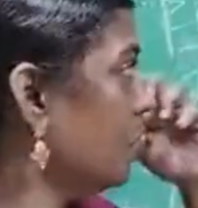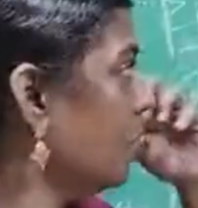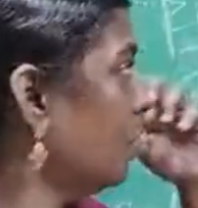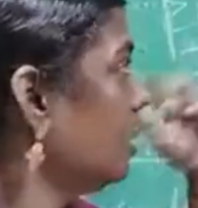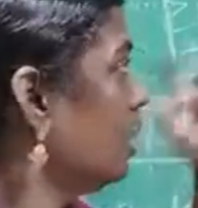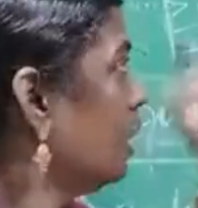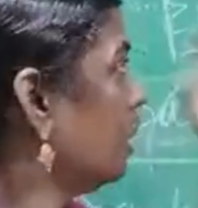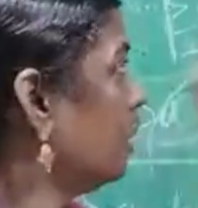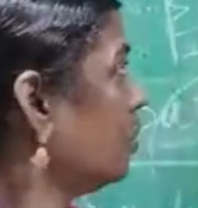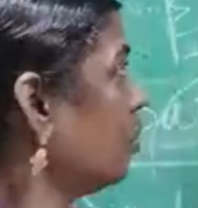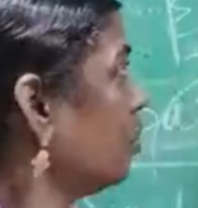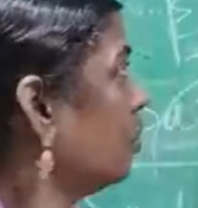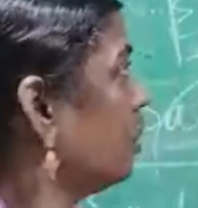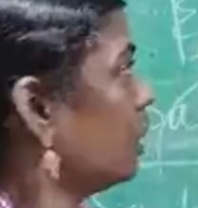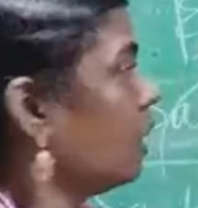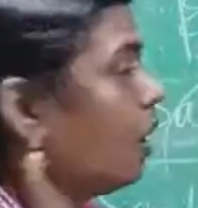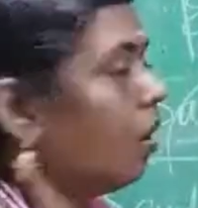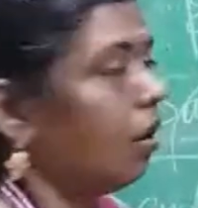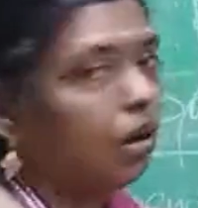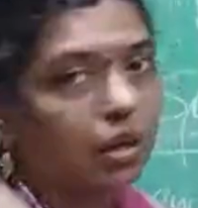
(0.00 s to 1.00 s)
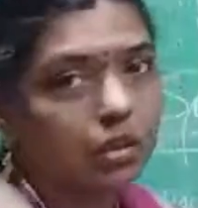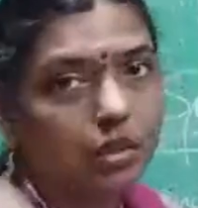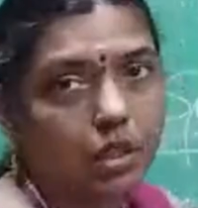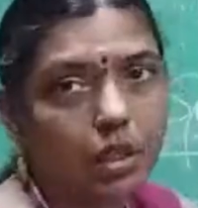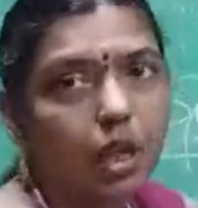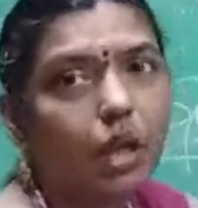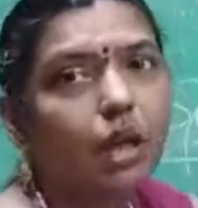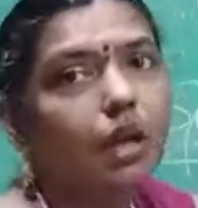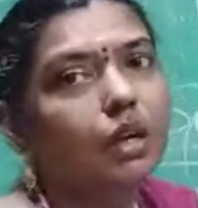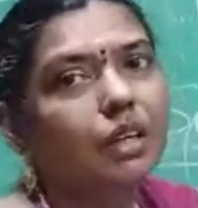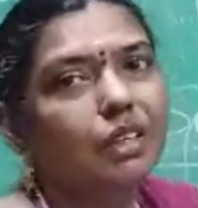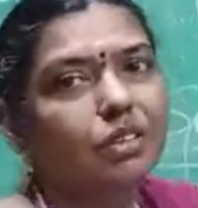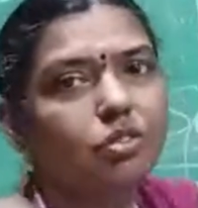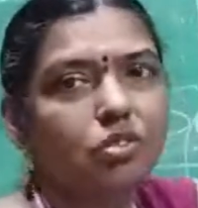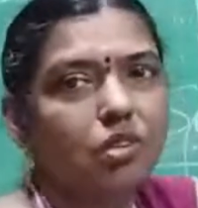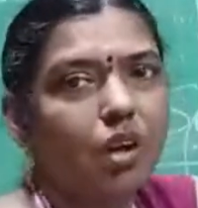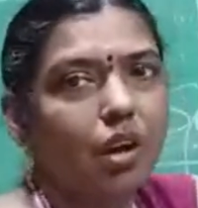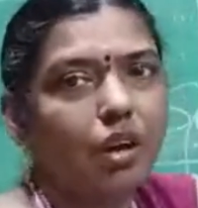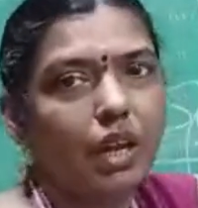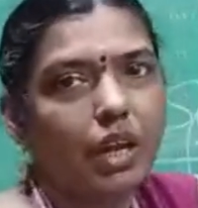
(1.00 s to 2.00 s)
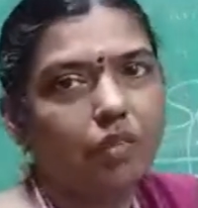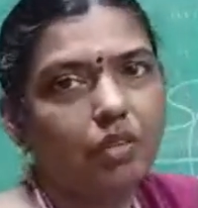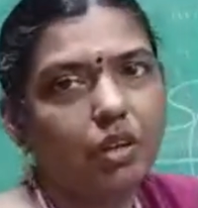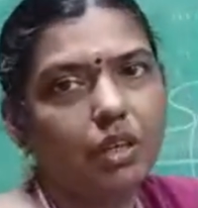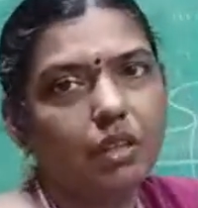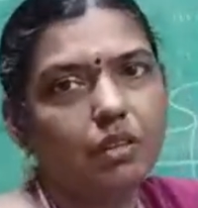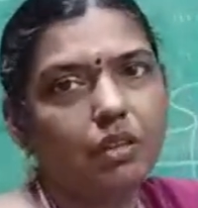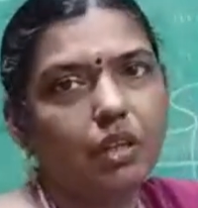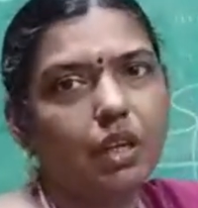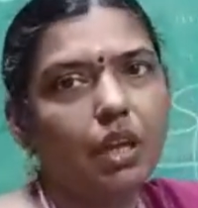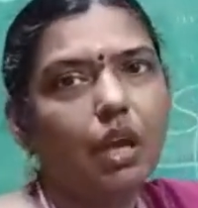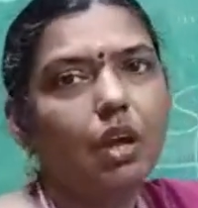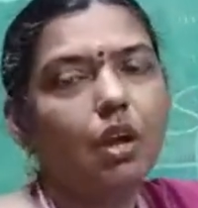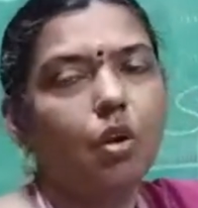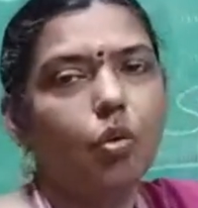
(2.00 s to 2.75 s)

and encoding all of that, it's not having anything.